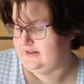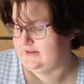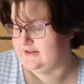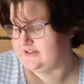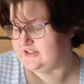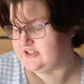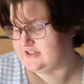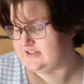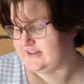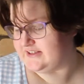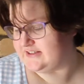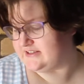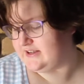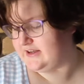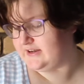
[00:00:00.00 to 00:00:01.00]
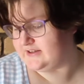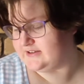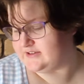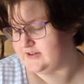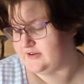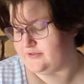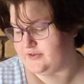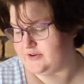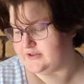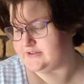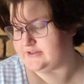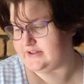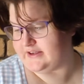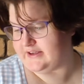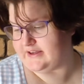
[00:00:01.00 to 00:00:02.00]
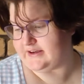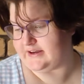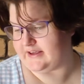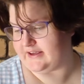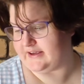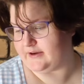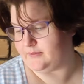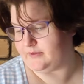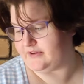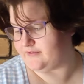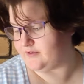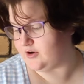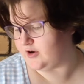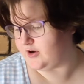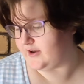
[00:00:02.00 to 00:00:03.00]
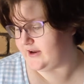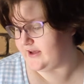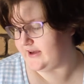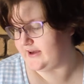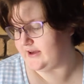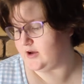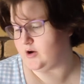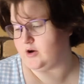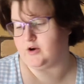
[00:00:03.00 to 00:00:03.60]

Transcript: let's just get started. So firstly in here we've got a